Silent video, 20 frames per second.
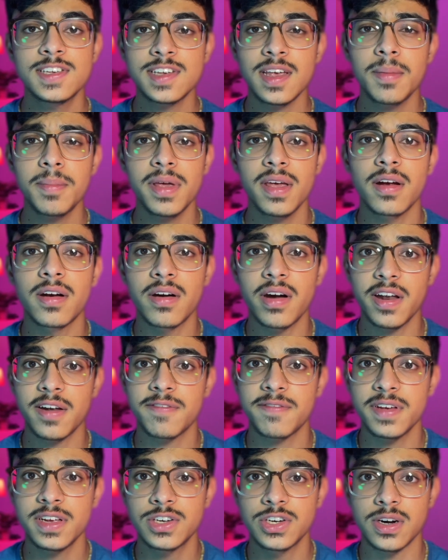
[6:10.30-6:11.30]
can be a great
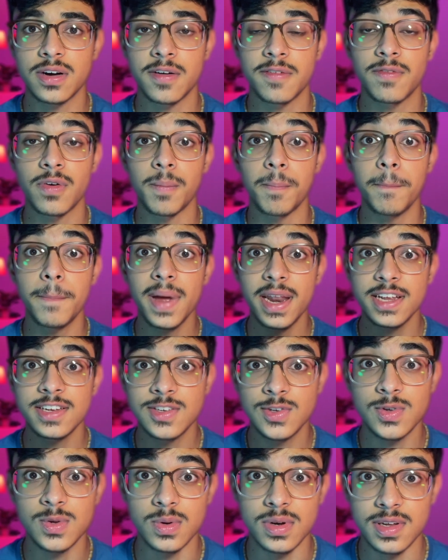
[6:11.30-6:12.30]
feature for many
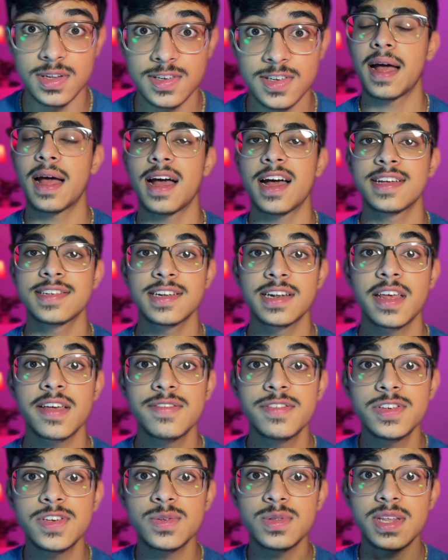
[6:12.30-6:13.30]
students, as it
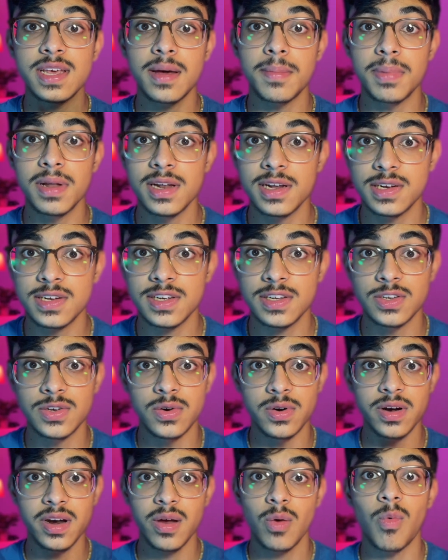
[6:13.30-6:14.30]
gives you the ability to
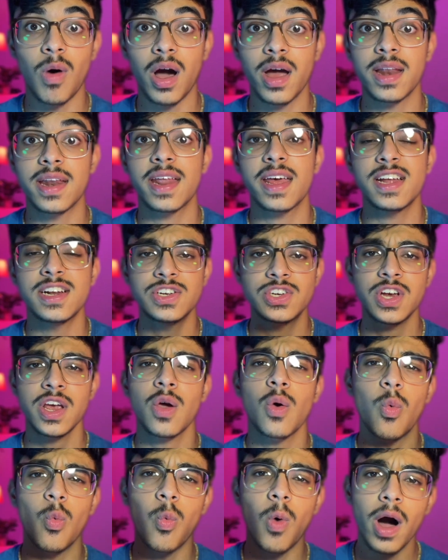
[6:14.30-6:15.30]
rewind and check
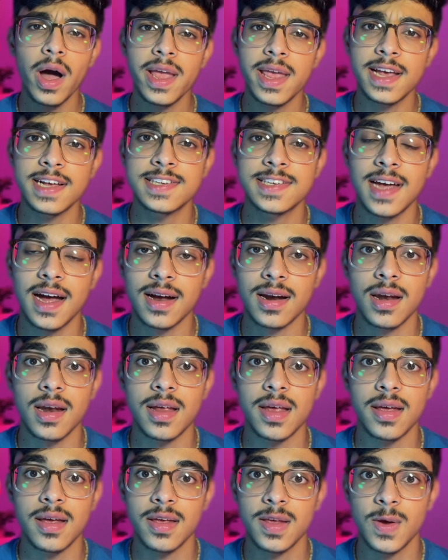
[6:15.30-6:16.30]
why
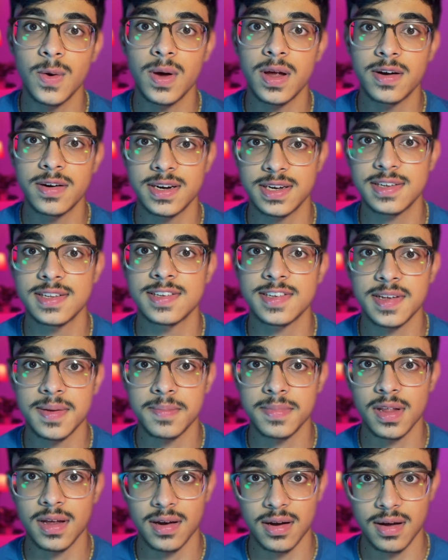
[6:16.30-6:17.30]
exactly you had written
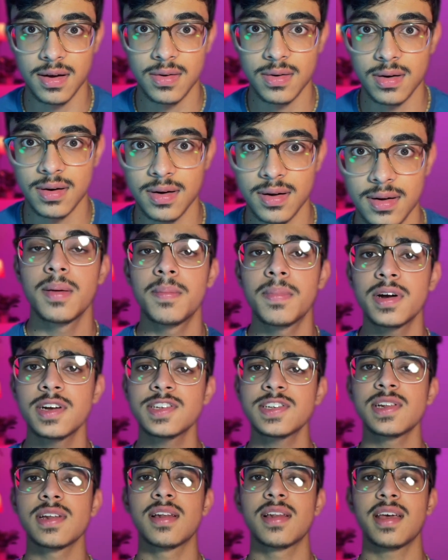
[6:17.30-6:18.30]
something down.
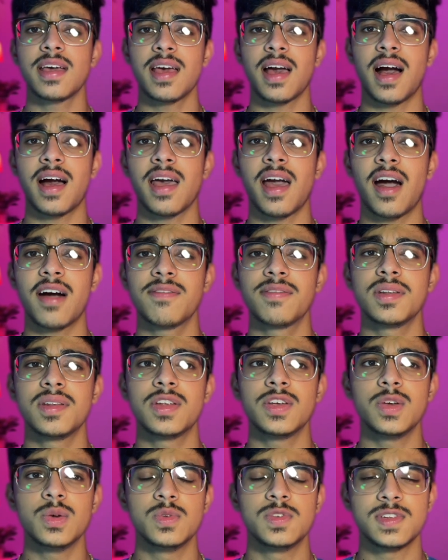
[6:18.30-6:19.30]
Personally, I haven't
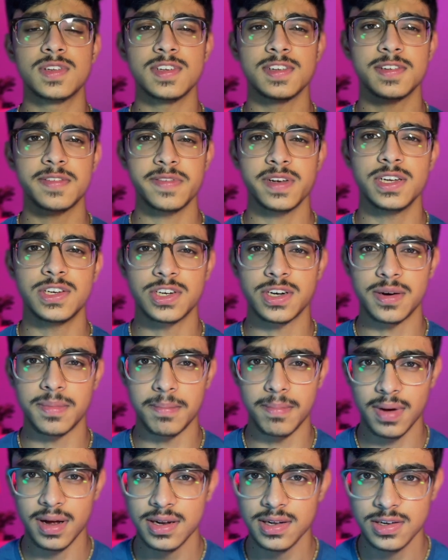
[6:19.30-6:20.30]
used this feature
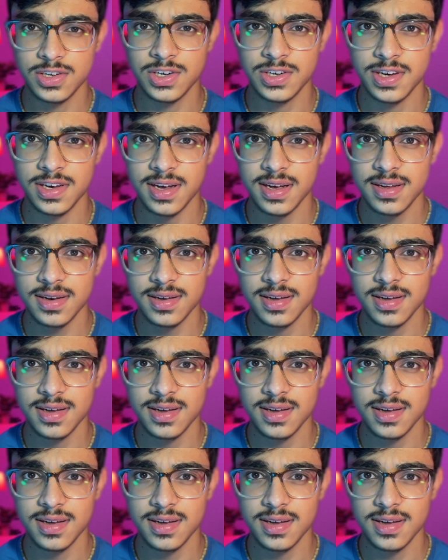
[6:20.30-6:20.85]
much yet,